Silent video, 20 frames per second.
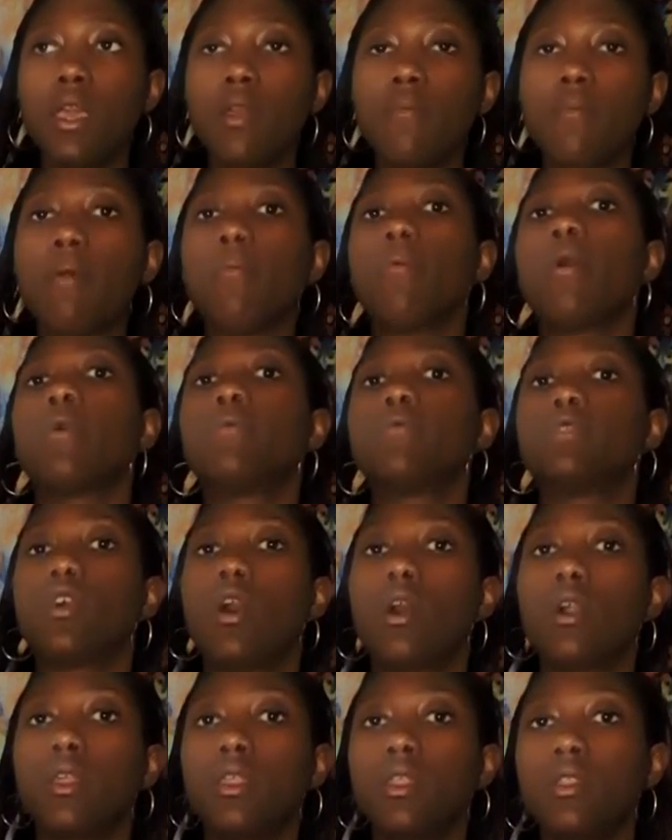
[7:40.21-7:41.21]
Remember, I was
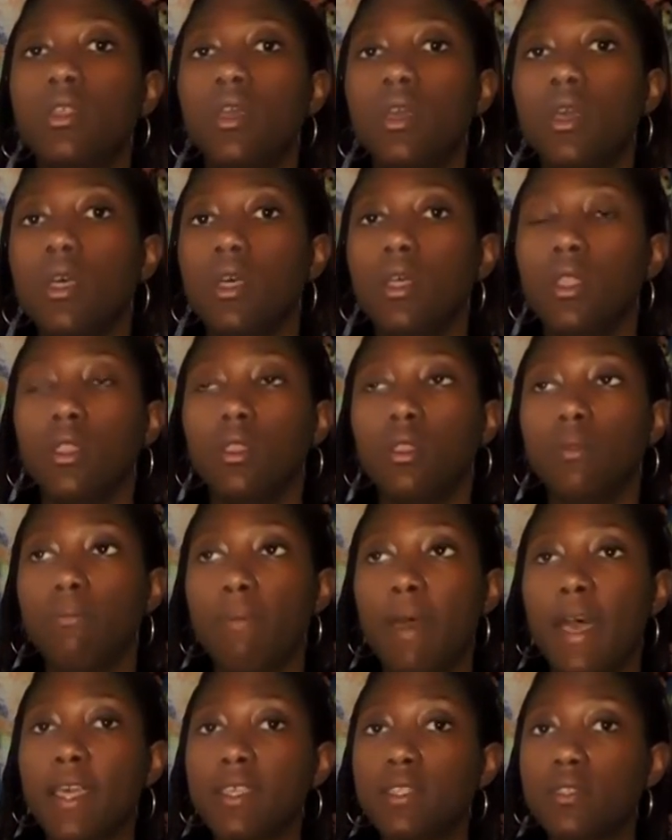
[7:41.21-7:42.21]
talking
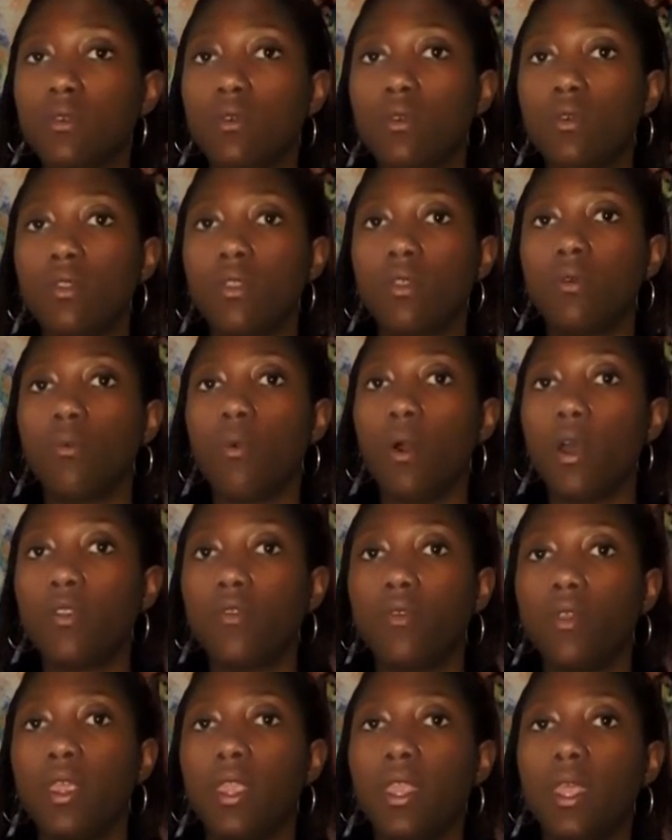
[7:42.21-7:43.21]
mess on the one
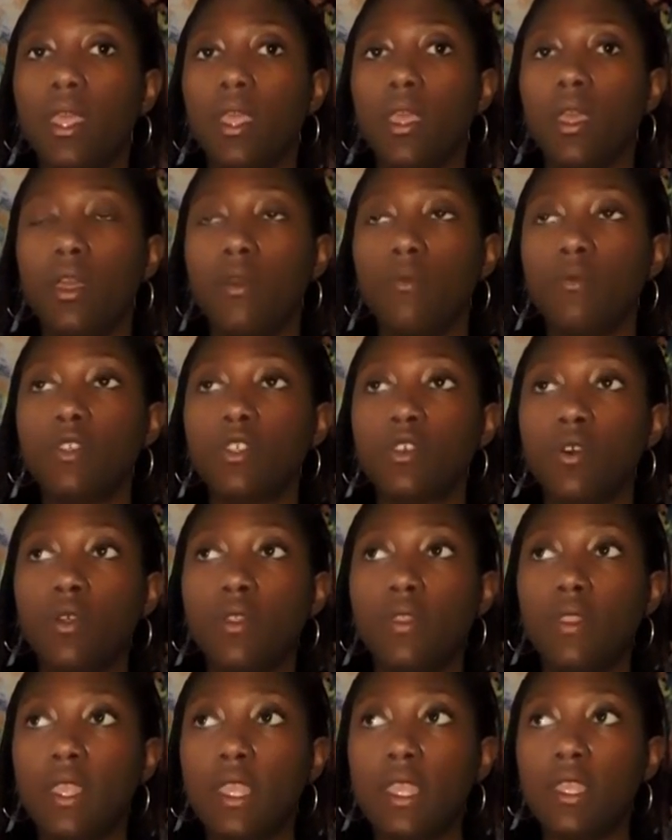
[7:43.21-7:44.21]
reading. It was
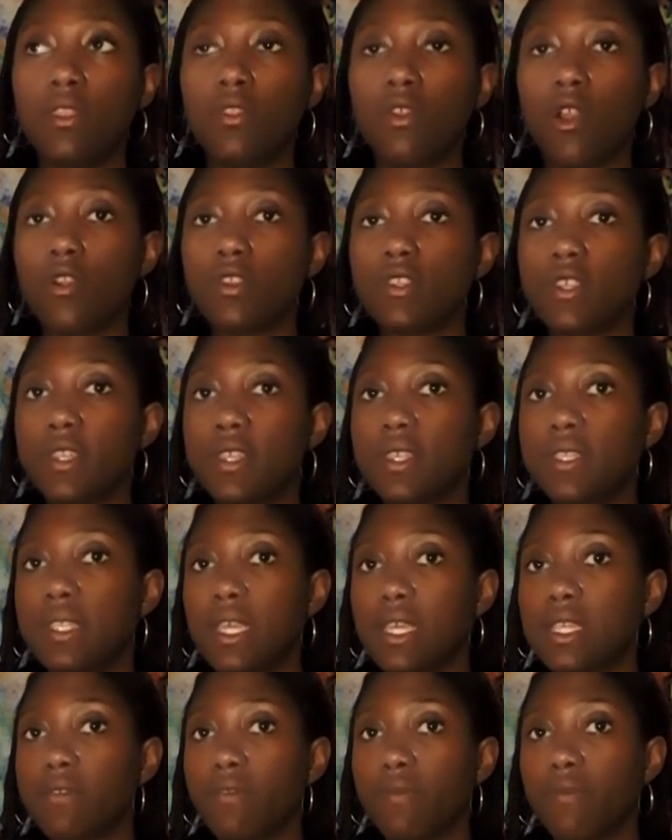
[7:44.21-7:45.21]
on the 3rd to the
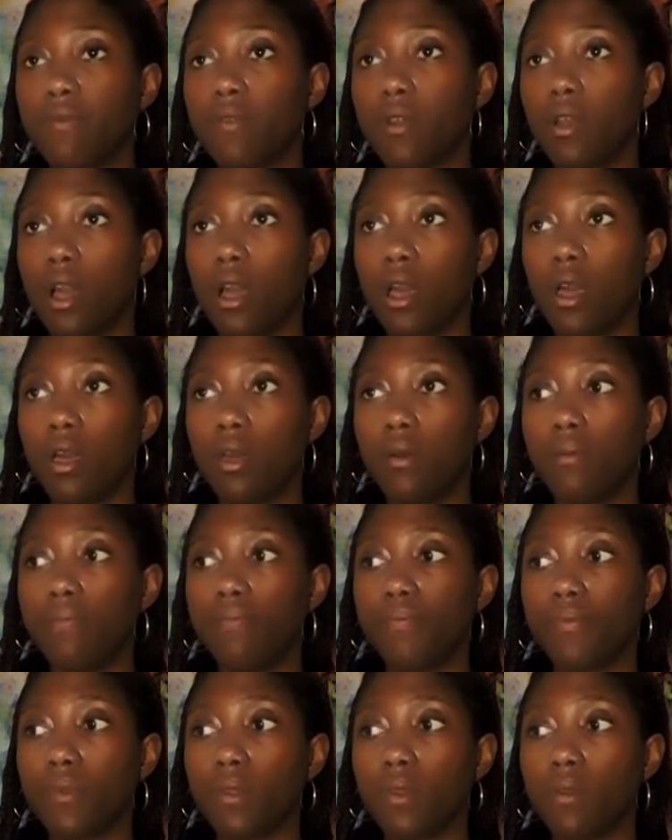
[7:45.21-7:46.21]
6th
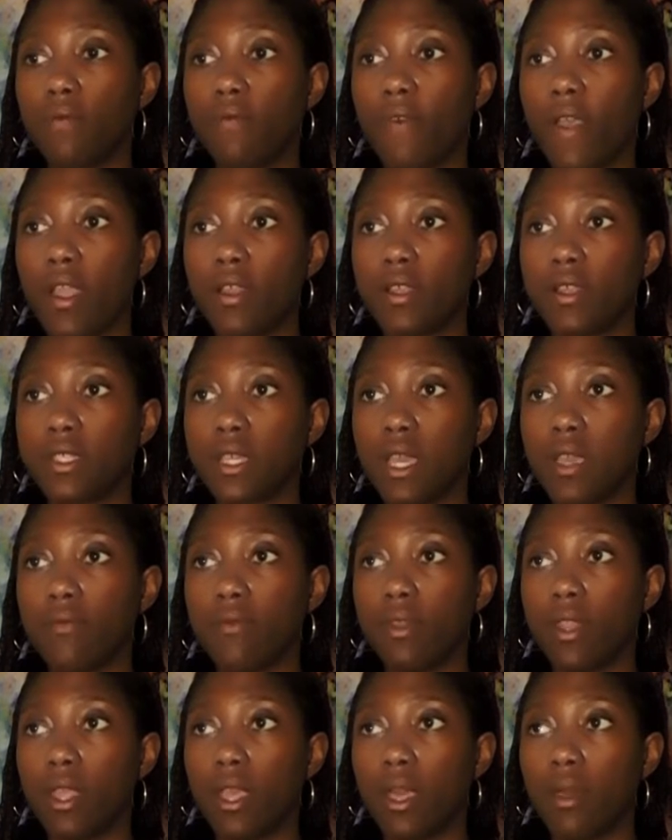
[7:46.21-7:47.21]
fire sign
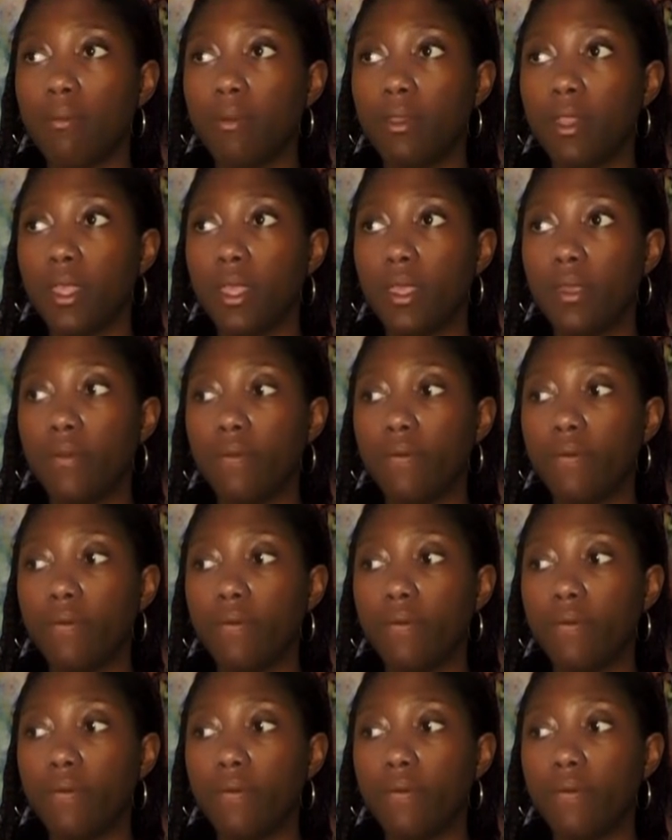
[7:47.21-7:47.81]
reading, I believe.